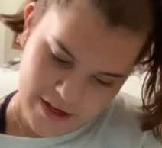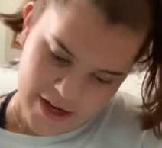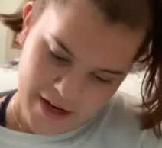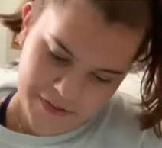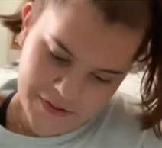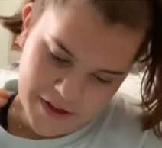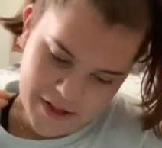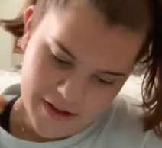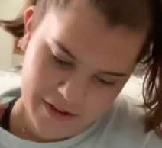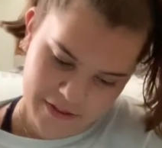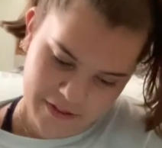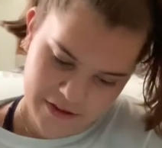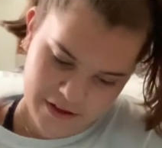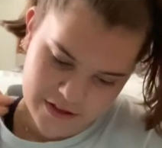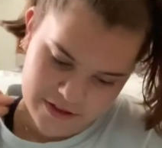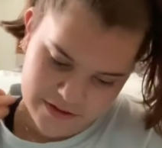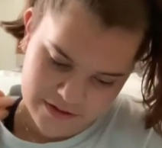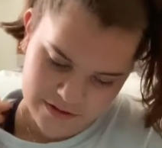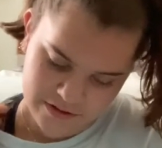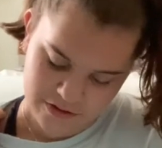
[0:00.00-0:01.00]
And then
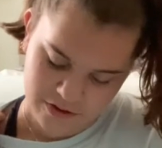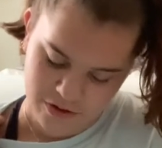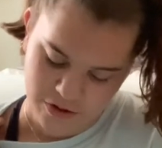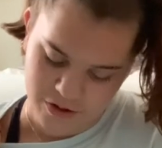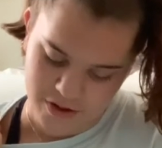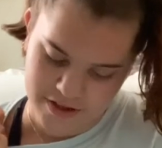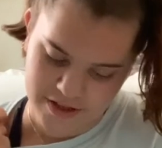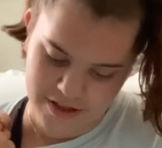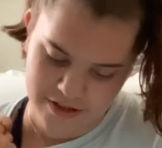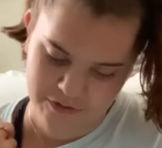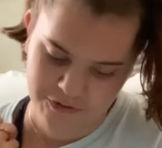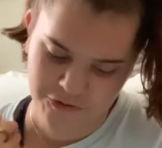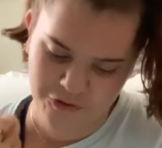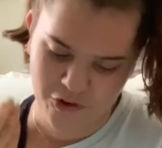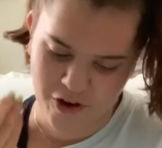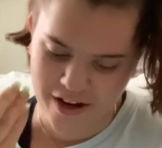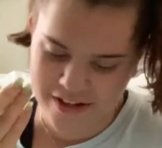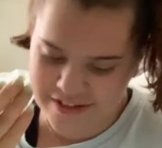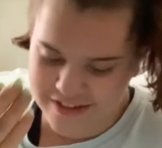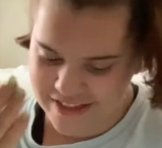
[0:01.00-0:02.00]
this, oh, it says
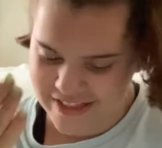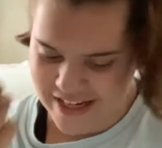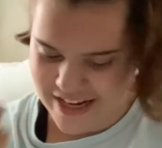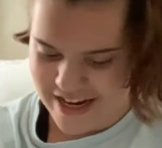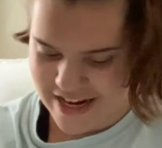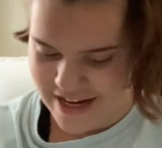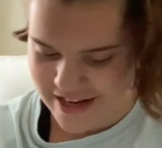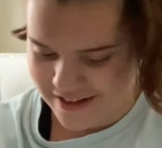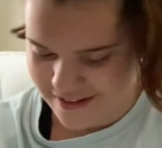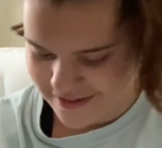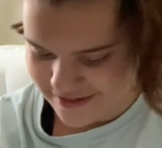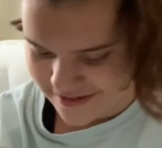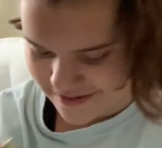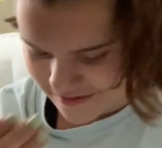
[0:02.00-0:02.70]
Frenzy